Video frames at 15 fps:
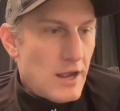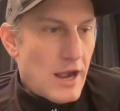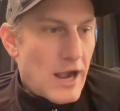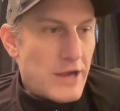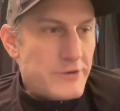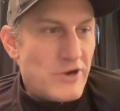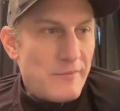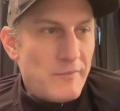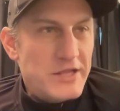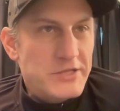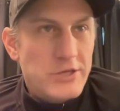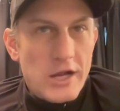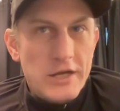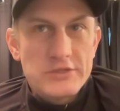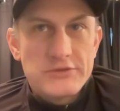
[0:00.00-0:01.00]
I dropped
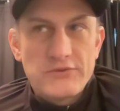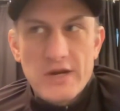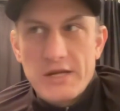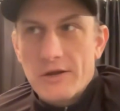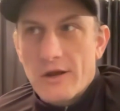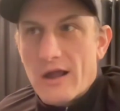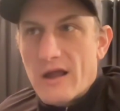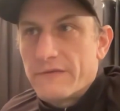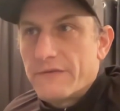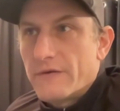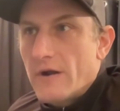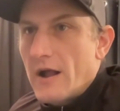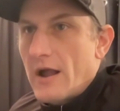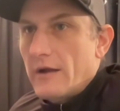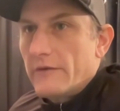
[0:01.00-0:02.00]
my daughter's friend off
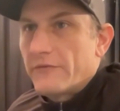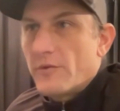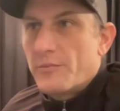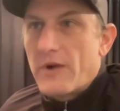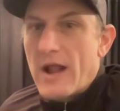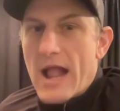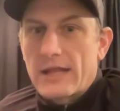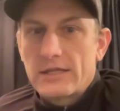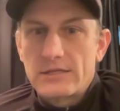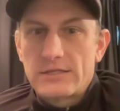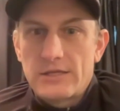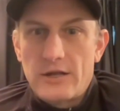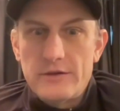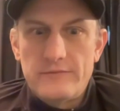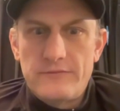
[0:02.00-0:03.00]
from
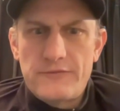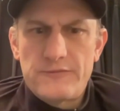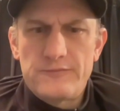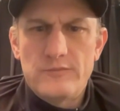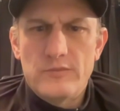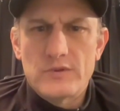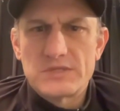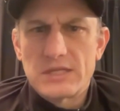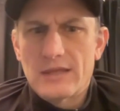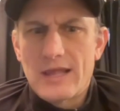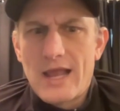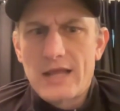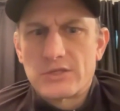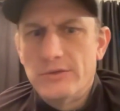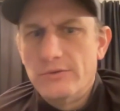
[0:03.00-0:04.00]
practice on, was it
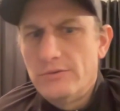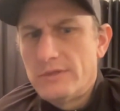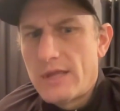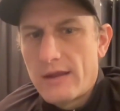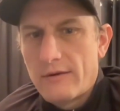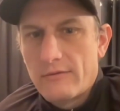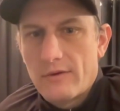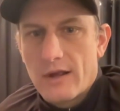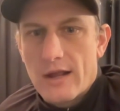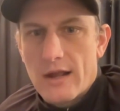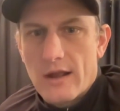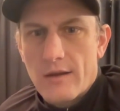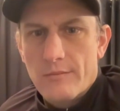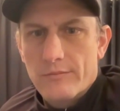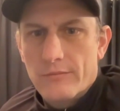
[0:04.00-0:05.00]
last Tuesday?
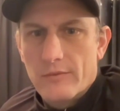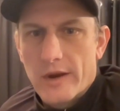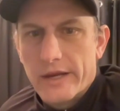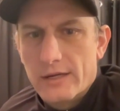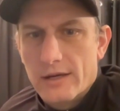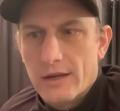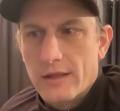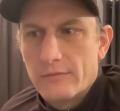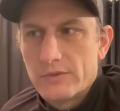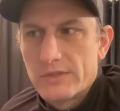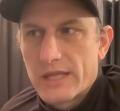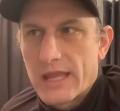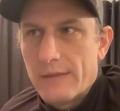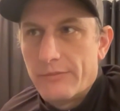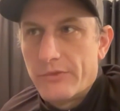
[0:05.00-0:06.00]
Right, it
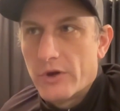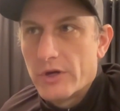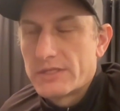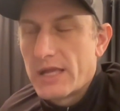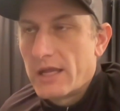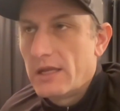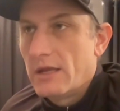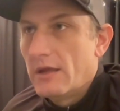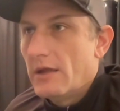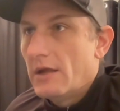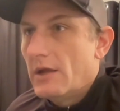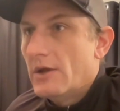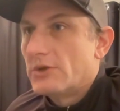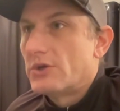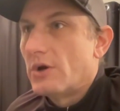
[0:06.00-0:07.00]
was the game Thursday.
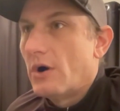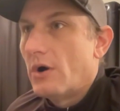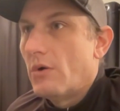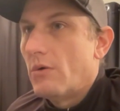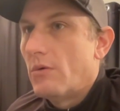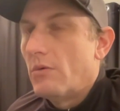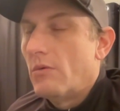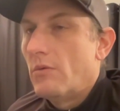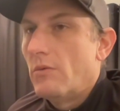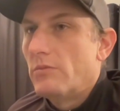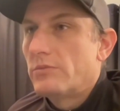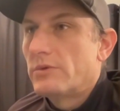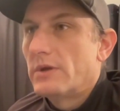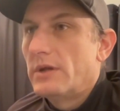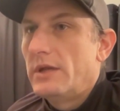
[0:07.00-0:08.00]
So
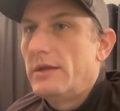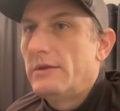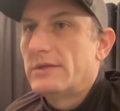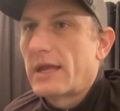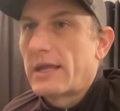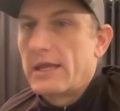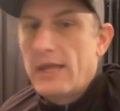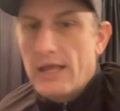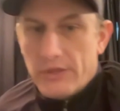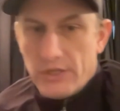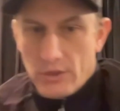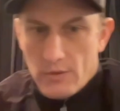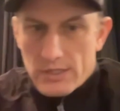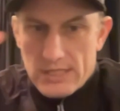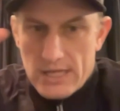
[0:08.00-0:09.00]
he was like, he had
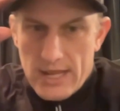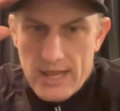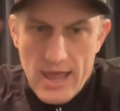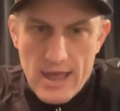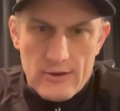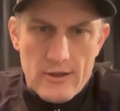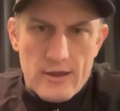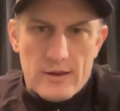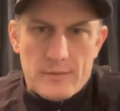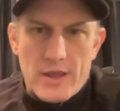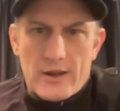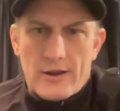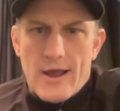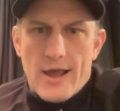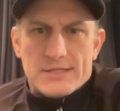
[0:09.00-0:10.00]
the USA hat on. I'm
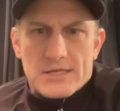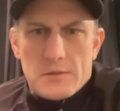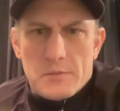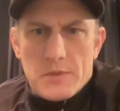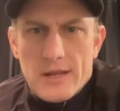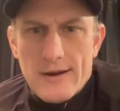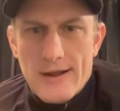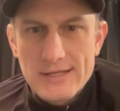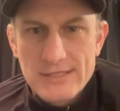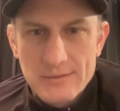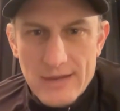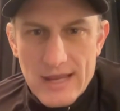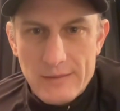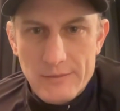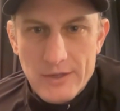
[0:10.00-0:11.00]
like, oh, it's gonna be an
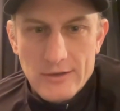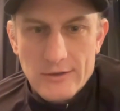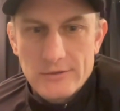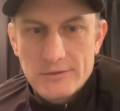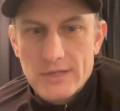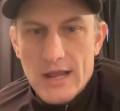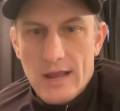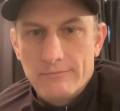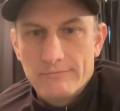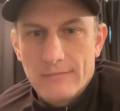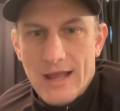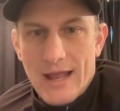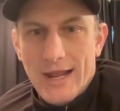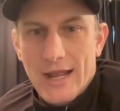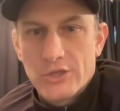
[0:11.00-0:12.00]
awesome game. He goes, yep,
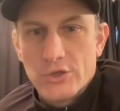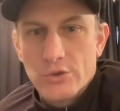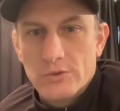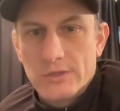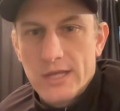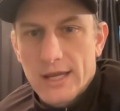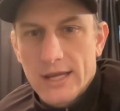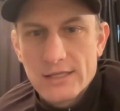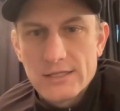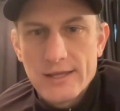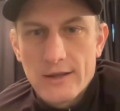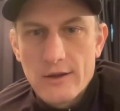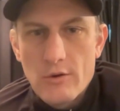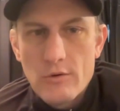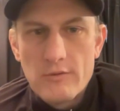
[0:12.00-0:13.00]
I got 2 tickets.
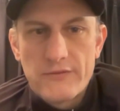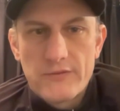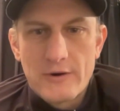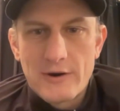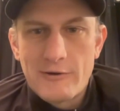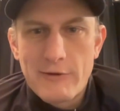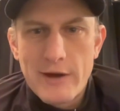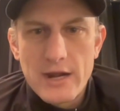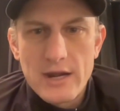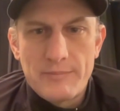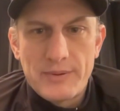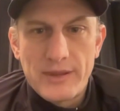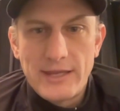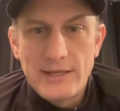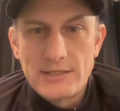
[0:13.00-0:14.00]
They're going for $1,000
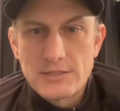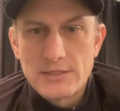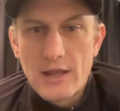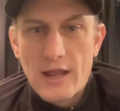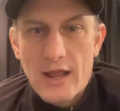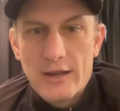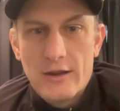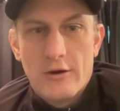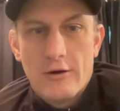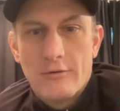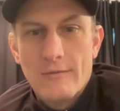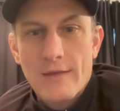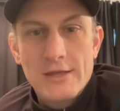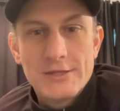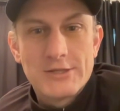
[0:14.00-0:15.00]
a piece. I
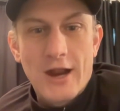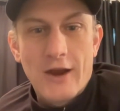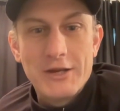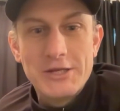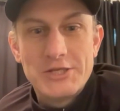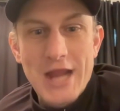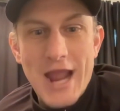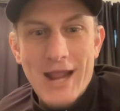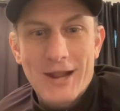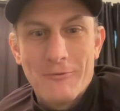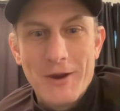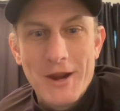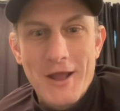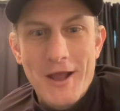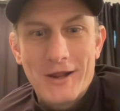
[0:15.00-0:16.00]
go, sorry,
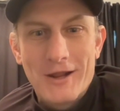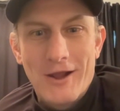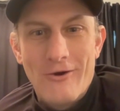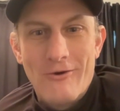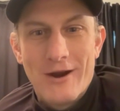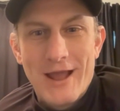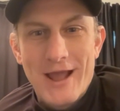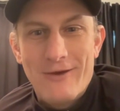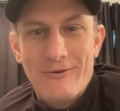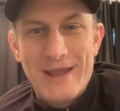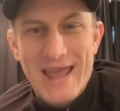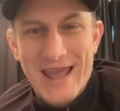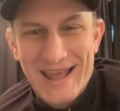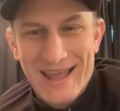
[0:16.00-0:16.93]
Jack, we're not going, are we?